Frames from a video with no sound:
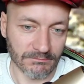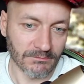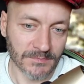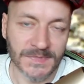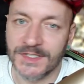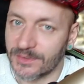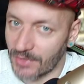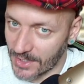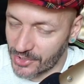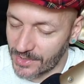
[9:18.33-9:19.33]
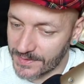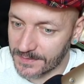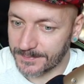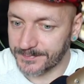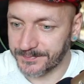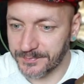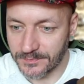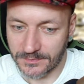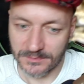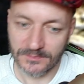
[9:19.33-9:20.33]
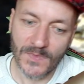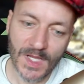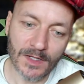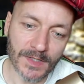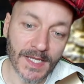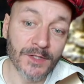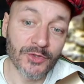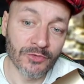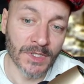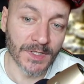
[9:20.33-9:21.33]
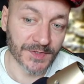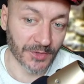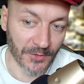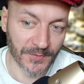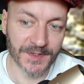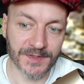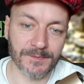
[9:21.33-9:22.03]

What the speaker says: the structures, into the surface,